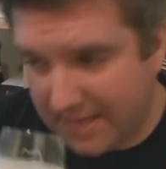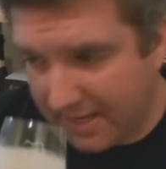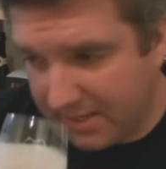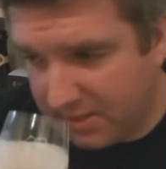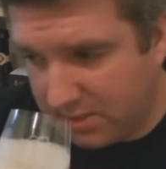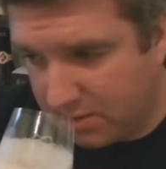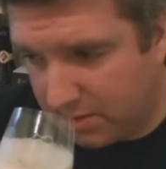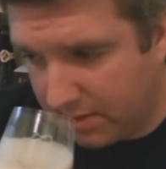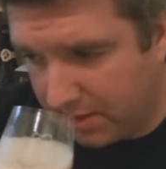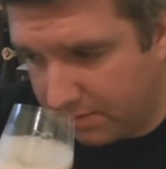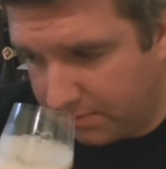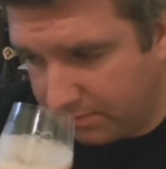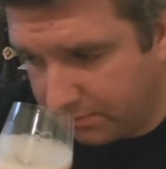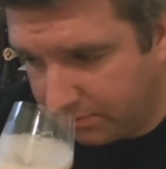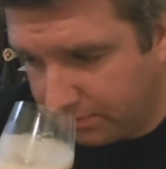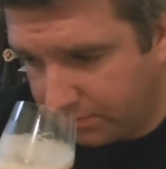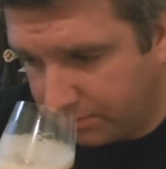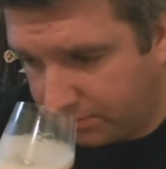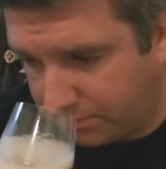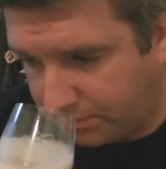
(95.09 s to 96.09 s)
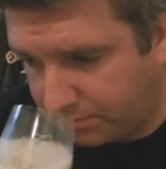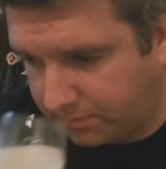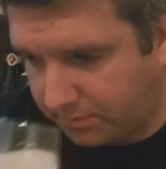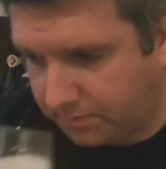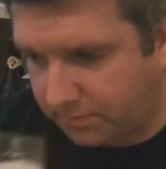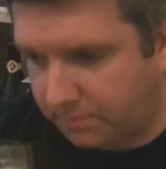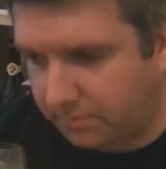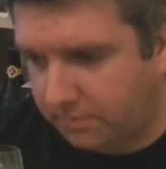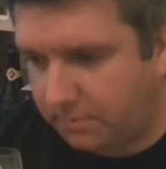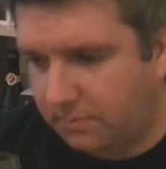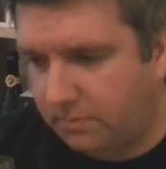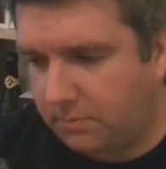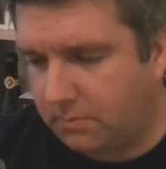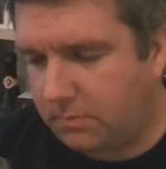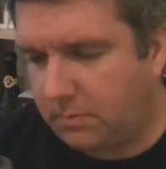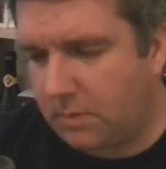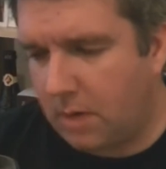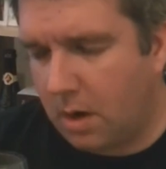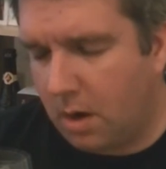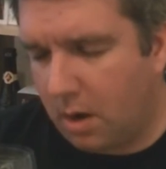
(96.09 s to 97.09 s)
edge to it.
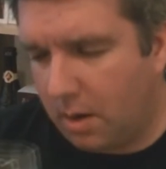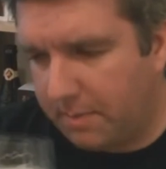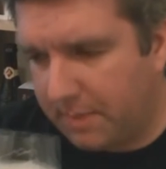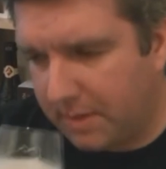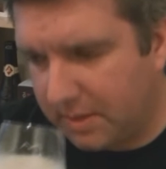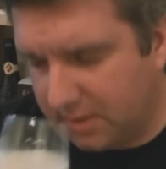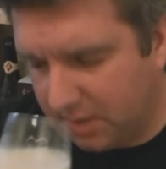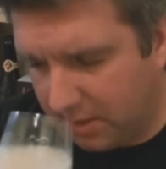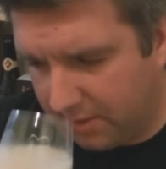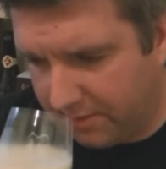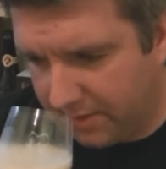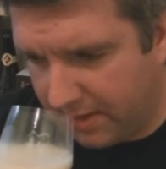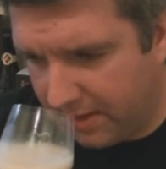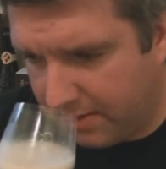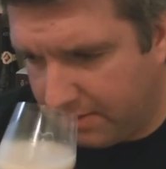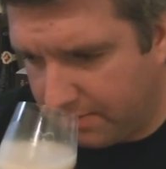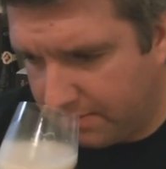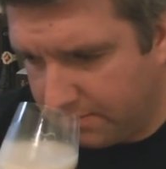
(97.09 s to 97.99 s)
Oh, but it's lovely.